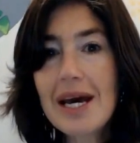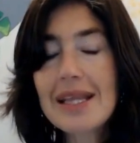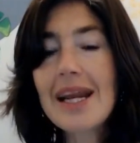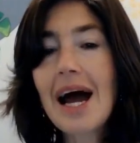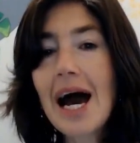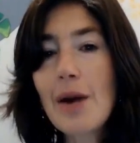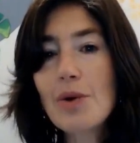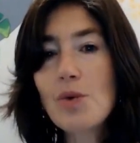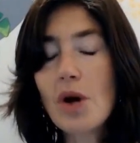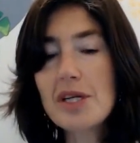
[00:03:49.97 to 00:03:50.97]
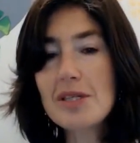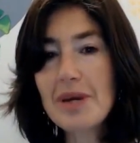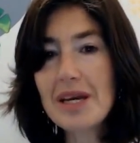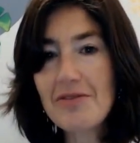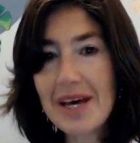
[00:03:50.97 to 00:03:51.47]
that I would want to
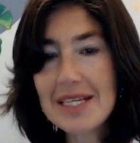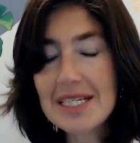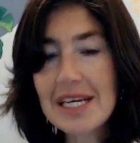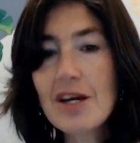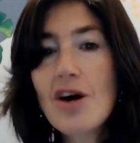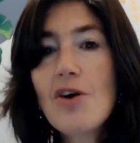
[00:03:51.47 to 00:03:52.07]
be investing